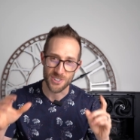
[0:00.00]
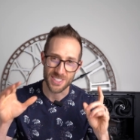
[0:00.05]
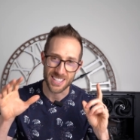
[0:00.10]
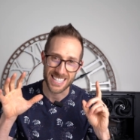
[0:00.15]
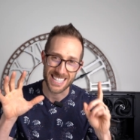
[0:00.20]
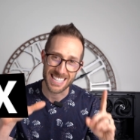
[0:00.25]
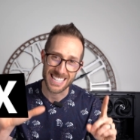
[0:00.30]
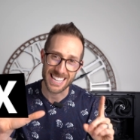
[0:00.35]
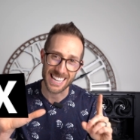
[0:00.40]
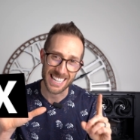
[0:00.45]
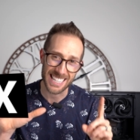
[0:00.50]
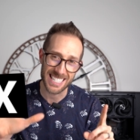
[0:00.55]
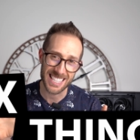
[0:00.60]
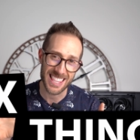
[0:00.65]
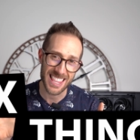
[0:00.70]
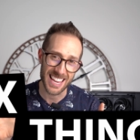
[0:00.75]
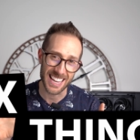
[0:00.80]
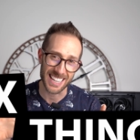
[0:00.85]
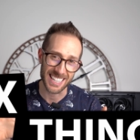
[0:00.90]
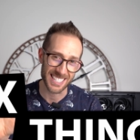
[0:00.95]
are the six
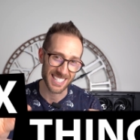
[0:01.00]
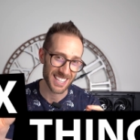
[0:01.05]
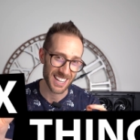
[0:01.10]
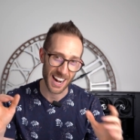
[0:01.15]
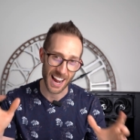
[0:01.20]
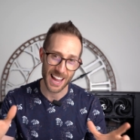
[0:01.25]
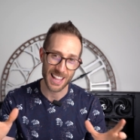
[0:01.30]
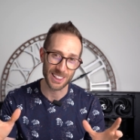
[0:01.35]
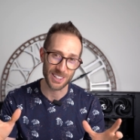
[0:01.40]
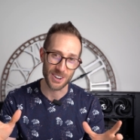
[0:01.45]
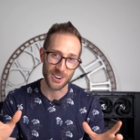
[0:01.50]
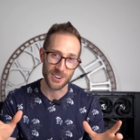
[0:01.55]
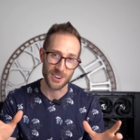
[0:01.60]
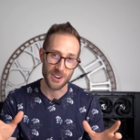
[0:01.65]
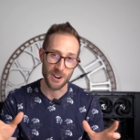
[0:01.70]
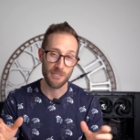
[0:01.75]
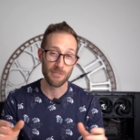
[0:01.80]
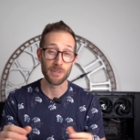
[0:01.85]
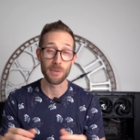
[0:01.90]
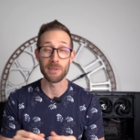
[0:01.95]
things that I
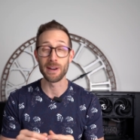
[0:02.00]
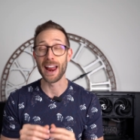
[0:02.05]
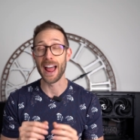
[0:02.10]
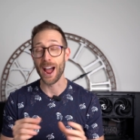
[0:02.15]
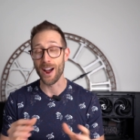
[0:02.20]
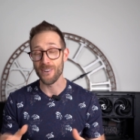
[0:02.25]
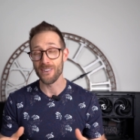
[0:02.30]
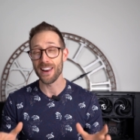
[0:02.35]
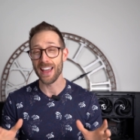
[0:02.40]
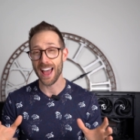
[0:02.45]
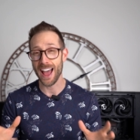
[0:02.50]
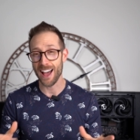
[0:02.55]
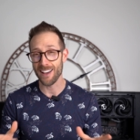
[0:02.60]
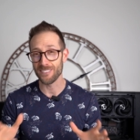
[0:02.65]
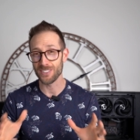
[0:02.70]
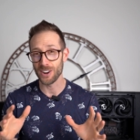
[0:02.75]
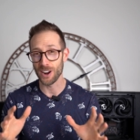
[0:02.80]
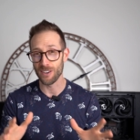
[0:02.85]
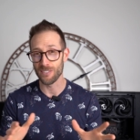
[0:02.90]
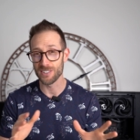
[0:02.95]
learned from an hour and a
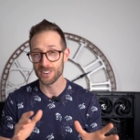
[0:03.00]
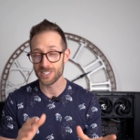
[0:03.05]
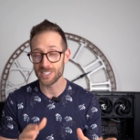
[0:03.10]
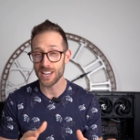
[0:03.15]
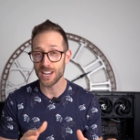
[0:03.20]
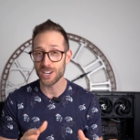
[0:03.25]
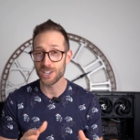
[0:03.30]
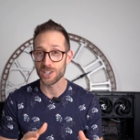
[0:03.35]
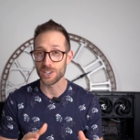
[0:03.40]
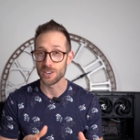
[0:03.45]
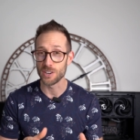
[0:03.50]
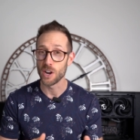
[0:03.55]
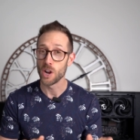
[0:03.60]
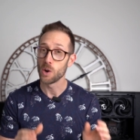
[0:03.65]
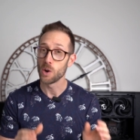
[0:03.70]
half conversation